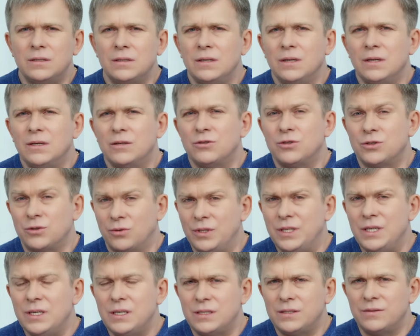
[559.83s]
in
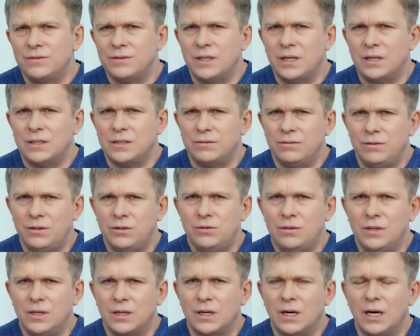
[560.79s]
people, is
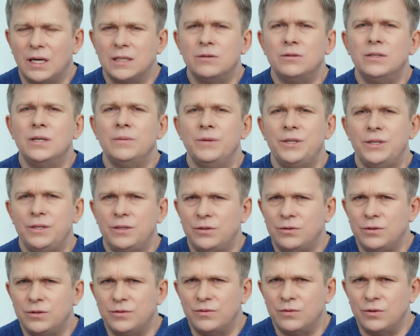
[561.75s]
dominant in
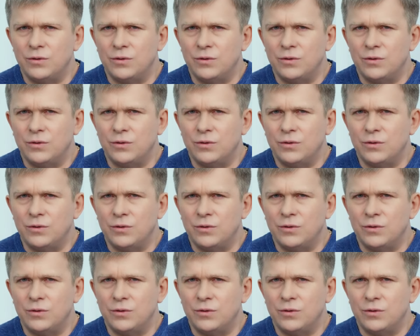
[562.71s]
society,